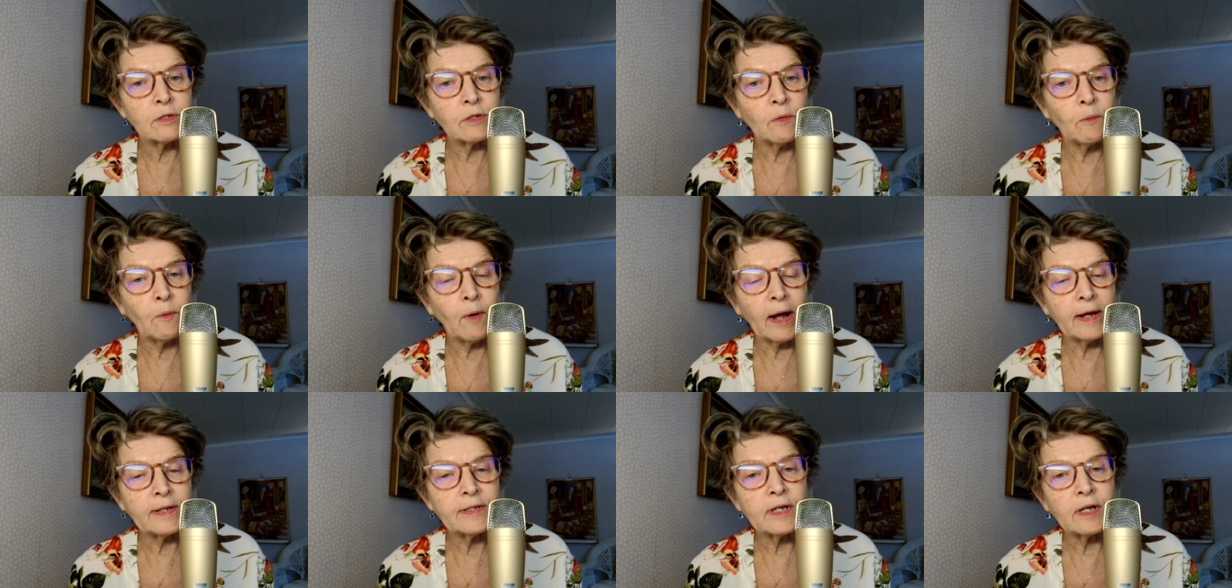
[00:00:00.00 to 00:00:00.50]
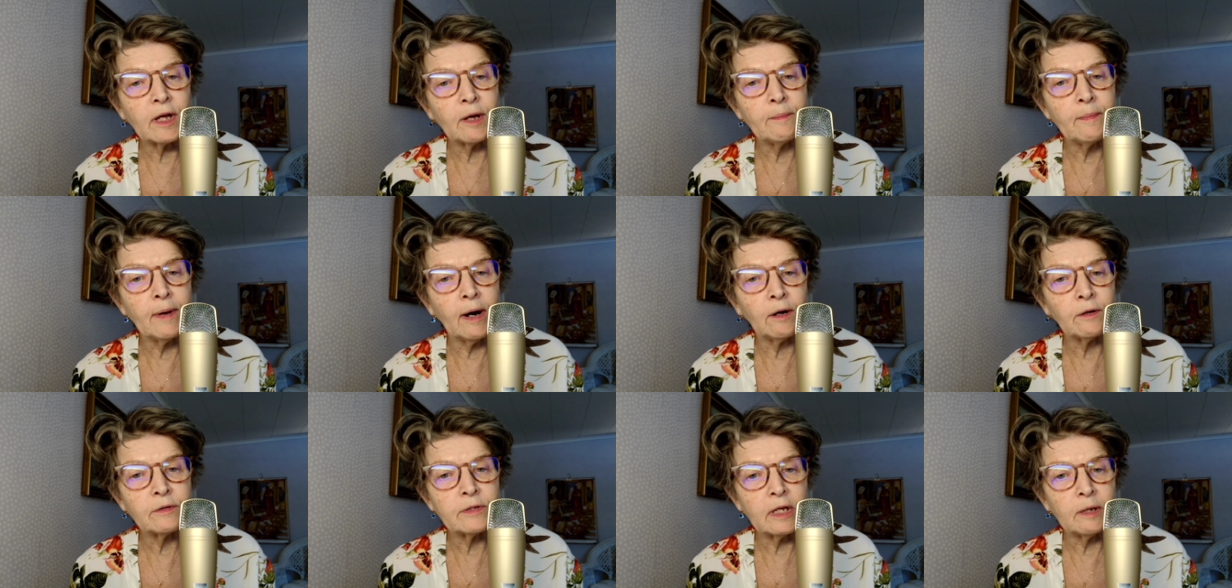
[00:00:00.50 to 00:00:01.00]
writing
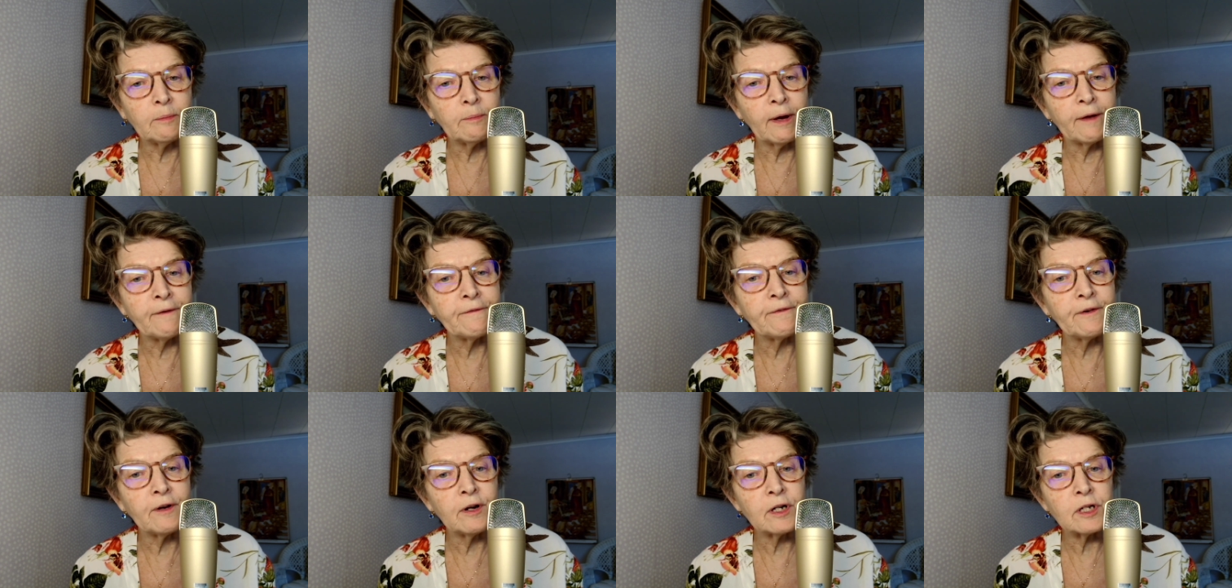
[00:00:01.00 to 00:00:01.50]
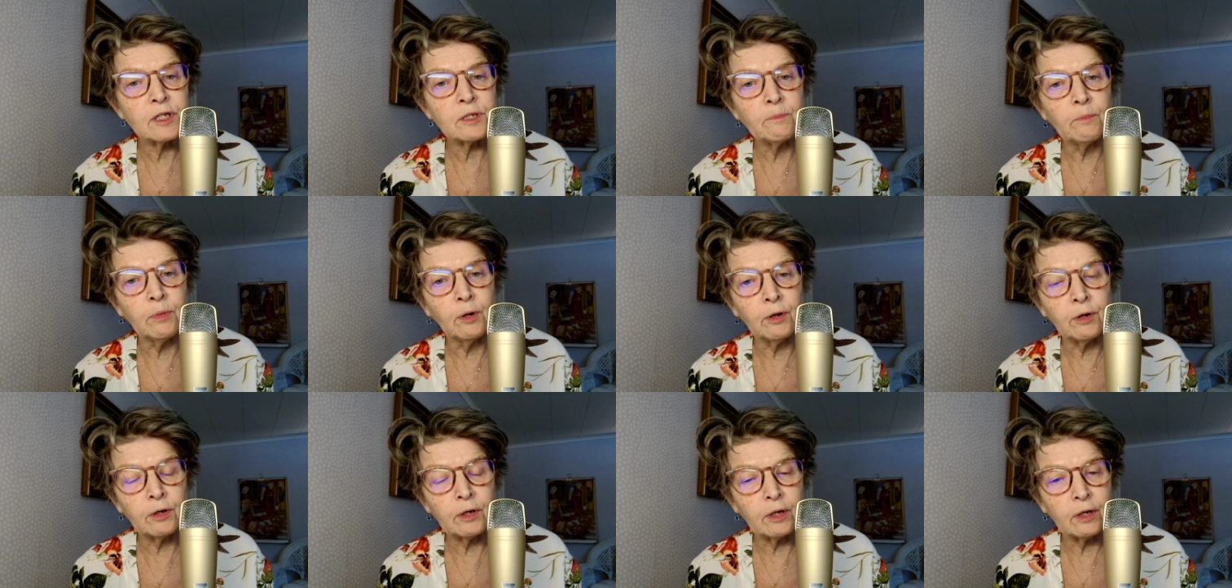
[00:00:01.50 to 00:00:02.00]
about in my first
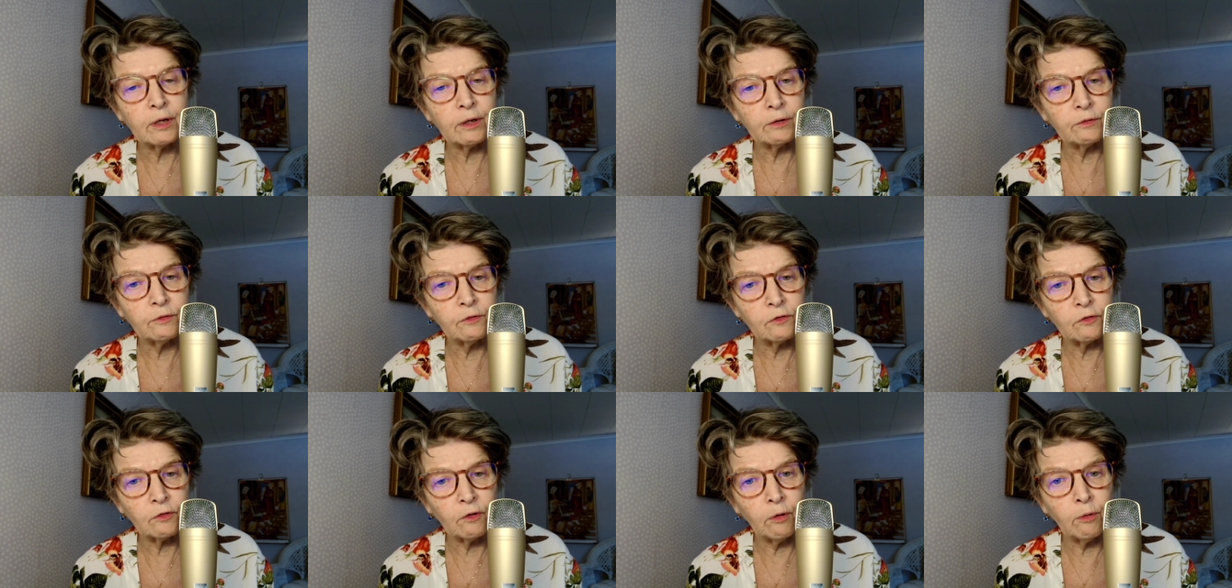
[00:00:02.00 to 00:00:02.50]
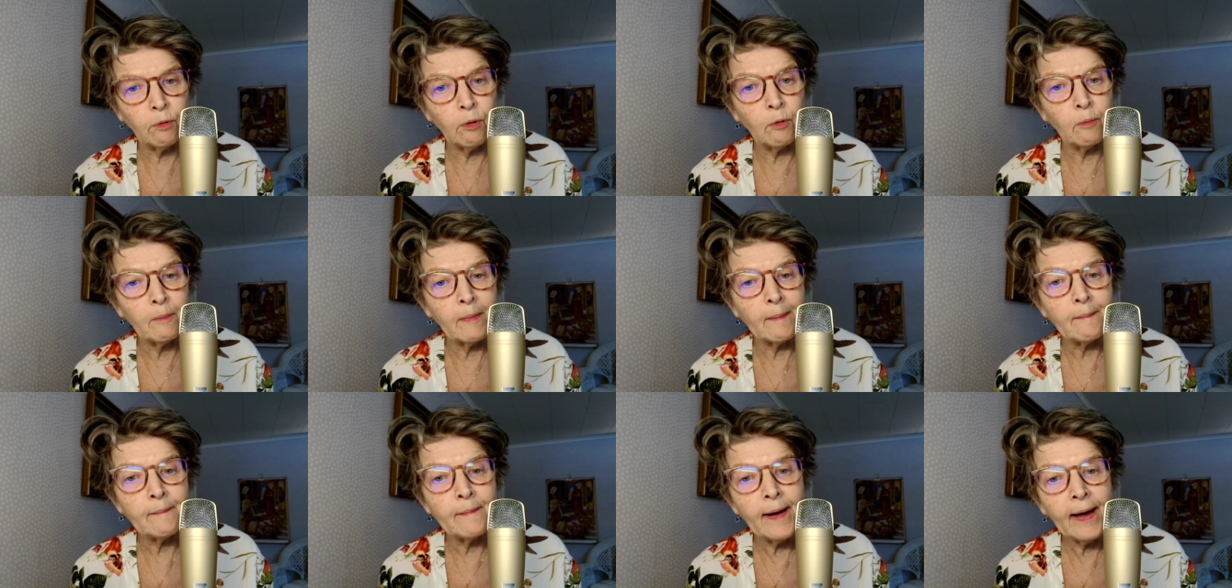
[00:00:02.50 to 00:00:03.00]
book, To Soul,
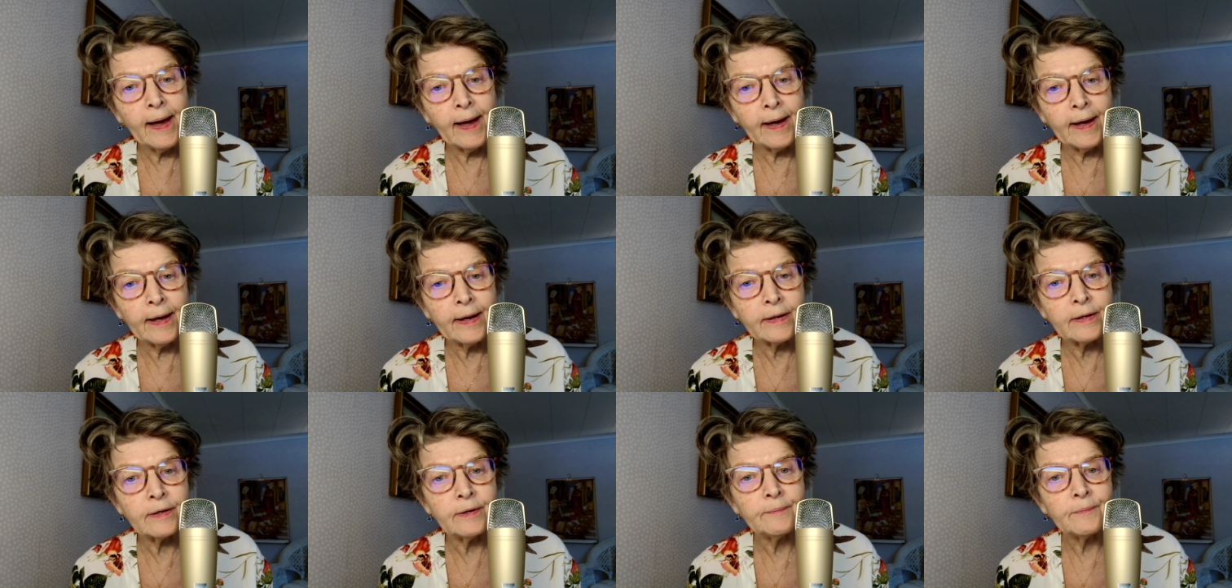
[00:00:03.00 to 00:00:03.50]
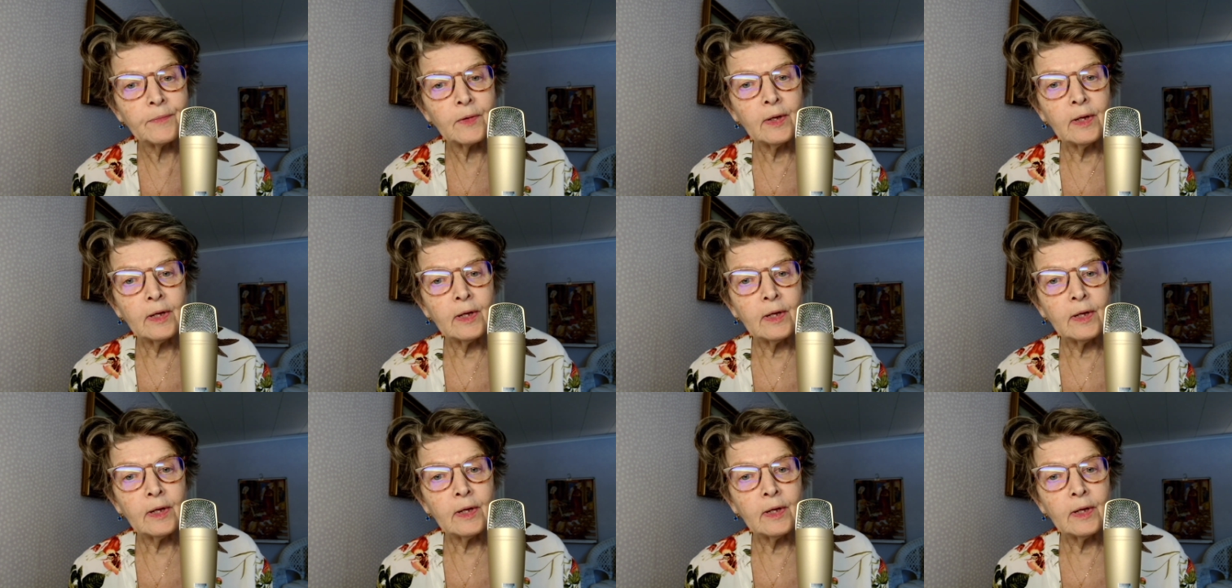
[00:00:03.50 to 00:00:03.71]
Home and Back.